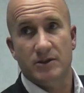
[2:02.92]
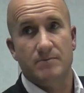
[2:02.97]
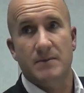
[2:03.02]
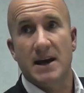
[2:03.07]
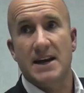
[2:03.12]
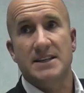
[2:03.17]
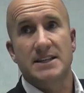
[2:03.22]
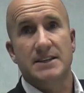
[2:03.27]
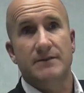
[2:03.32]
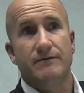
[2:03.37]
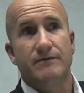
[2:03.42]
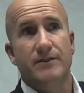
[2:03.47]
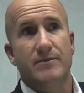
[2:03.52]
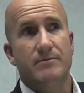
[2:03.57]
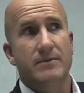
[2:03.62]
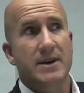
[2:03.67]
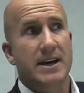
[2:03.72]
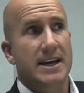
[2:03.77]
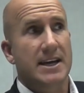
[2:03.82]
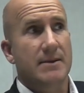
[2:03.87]
massive for
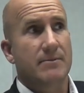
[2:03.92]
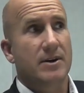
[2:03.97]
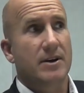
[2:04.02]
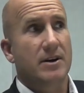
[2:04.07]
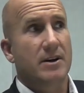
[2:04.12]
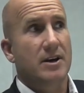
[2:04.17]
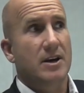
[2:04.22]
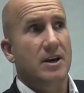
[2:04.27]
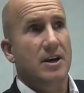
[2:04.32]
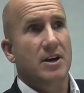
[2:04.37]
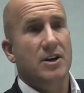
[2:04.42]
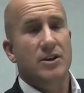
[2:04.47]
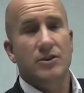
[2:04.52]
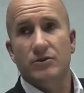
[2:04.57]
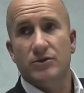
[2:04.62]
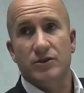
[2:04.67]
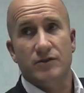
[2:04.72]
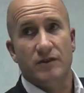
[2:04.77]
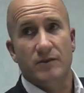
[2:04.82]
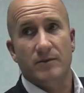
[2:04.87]
me, but
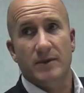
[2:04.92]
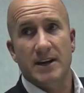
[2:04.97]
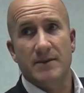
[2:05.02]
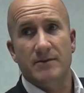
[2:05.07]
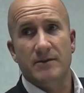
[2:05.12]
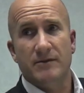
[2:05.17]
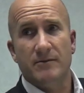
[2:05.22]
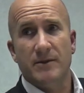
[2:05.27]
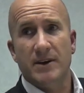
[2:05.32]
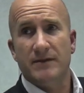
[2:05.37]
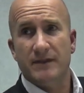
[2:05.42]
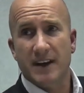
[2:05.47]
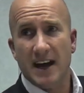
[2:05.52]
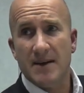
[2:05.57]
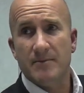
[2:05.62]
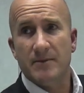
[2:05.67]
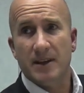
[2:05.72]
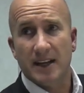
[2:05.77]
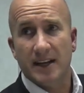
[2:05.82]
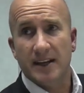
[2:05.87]
not just for me, but for my
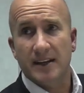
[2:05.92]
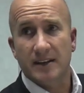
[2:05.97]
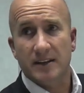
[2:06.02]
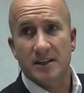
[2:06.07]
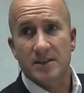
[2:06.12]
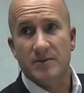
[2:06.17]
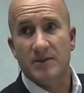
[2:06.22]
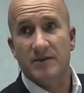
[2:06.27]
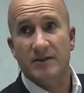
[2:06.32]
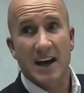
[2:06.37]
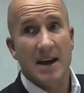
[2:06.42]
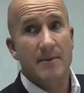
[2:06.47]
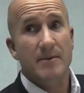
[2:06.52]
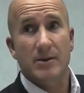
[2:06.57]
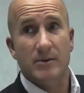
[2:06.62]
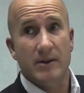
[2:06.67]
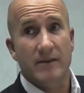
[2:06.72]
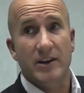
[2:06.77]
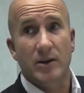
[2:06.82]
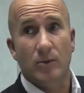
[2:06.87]
family, because my family
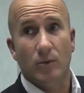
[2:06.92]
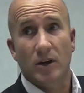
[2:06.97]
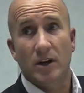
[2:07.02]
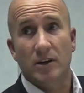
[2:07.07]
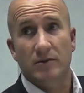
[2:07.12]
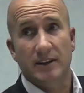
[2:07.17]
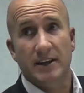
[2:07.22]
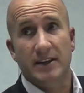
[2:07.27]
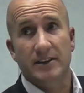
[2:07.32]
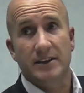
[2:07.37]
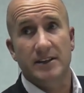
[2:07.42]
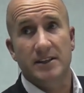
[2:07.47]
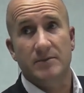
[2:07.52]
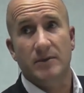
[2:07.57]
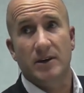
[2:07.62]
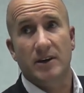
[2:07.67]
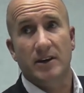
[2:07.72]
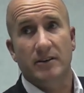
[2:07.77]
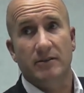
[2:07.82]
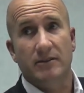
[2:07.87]
were having to work around these
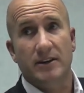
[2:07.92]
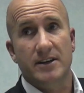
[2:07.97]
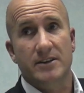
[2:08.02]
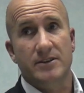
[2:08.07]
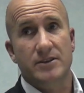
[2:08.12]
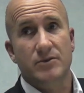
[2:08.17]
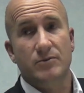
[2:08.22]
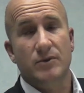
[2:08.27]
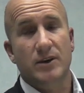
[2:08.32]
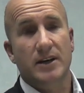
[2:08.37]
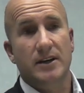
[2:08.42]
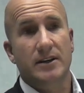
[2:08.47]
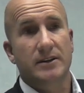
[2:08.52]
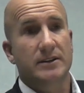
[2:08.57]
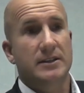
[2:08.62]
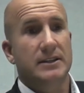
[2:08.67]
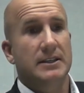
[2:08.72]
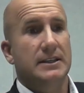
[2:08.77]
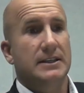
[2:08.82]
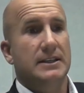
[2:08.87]
migraines as well.
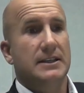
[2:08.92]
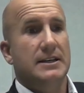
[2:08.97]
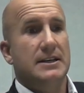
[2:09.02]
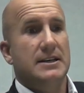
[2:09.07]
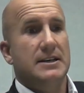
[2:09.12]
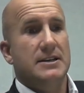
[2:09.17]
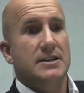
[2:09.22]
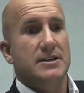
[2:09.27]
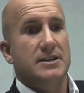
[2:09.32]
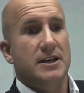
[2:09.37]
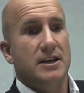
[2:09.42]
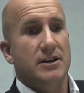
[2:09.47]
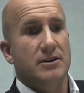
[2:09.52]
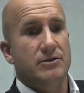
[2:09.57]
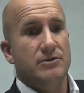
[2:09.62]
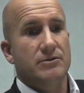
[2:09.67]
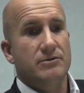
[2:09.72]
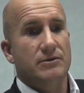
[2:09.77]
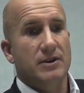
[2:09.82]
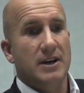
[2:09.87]

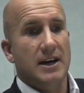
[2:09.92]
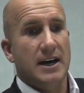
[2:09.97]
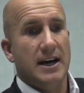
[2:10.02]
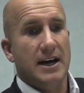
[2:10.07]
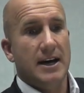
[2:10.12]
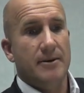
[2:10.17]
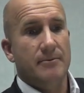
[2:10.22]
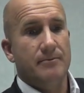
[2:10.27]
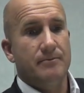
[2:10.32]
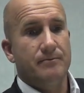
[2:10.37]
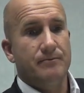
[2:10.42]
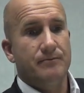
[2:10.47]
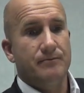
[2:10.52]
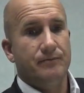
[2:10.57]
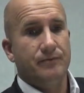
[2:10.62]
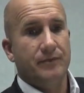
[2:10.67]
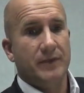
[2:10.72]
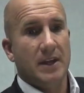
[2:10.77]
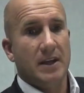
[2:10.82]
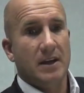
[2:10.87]
So
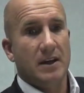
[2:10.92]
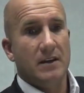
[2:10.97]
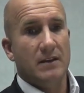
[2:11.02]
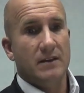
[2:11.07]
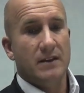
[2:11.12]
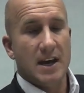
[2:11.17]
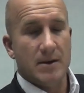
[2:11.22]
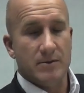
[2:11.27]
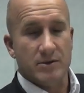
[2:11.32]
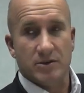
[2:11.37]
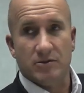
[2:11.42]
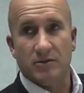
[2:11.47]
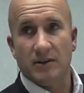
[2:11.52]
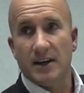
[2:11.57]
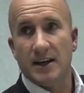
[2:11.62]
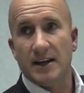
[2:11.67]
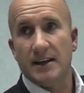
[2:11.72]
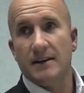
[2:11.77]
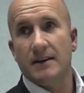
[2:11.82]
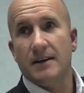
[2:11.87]
that was
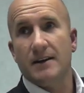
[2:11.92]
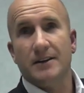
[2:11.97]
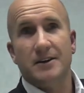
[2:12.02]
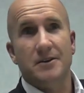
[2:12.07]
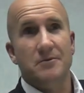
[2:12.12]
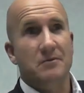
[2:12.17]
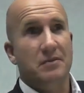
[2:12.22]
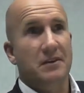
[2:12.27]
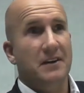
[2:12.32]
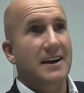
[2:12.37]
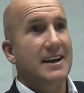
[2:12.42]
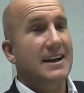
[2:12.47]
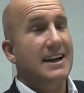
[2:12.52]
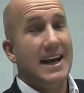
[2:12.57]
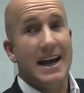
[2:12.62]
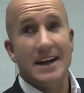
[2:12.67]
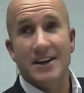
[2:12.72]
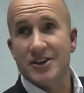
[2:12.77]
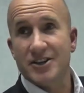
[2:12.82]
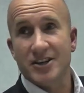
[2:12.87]
great,
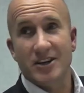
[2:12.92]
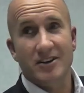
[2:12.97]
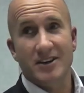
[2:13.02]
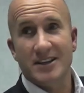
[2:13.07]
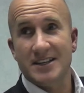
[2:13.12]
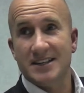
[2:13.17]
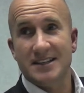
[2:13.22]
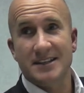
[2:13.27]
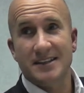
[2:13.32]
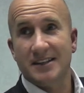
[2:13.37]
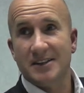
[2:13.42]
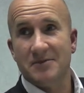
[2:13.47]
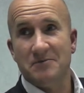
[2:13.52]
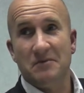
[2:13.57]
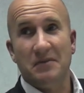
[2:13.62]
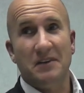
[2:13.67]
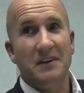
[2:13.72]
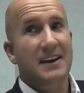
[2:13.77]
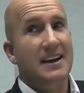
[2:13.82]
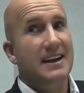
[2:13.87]
completely energised,
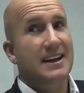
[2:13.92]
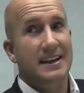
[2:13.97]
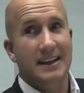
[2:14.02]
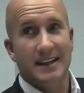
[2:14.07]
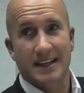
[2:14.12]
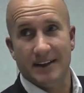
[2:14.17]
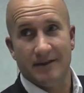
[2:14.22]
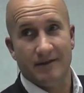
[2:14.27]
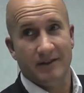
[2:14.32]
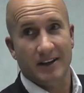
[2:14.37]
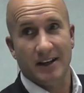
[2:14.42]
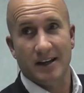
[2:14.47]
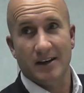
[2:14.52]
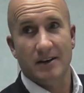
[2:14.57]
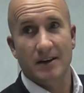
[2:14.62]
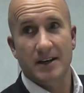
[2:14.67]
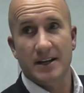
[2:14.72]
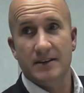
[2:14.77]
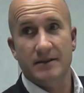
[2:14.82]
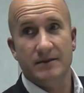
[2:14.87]
completely different
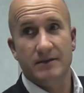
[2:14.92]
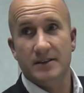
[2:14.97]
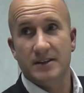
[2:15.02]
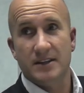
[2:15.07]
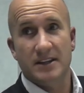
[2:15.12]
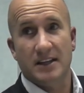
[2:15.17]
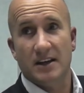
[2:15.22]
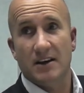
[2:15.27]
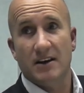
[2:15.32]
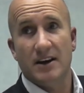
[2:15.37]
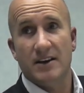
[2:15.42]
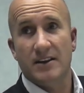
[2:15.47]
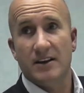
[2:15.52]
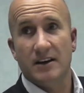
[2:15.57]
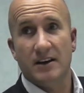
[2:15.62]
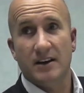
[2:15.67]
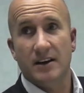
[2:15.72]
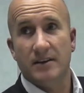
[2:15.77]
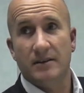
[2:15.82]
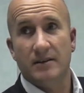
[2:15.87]
guy to the guy that
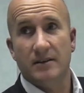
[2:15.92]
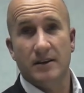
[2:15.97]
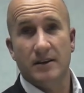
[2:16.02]
I